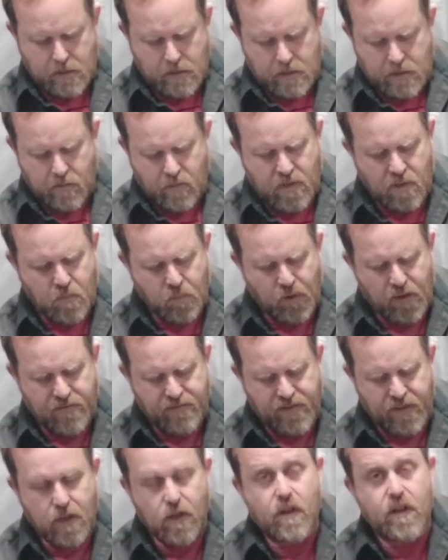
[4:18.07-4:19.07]
You want to
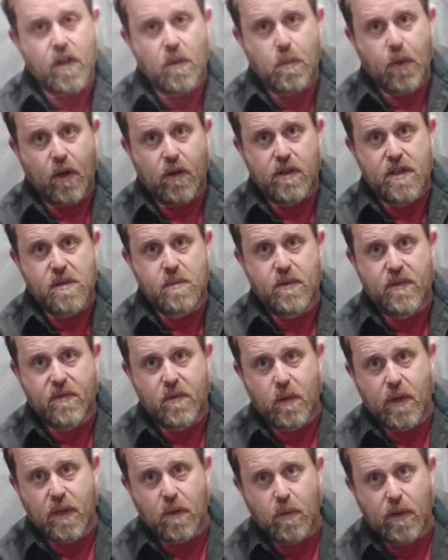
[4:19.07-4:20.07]
pre-fit all your parts
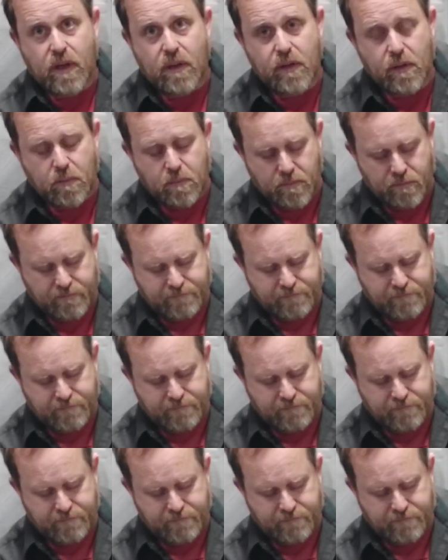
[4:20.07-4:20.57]
before you weld them,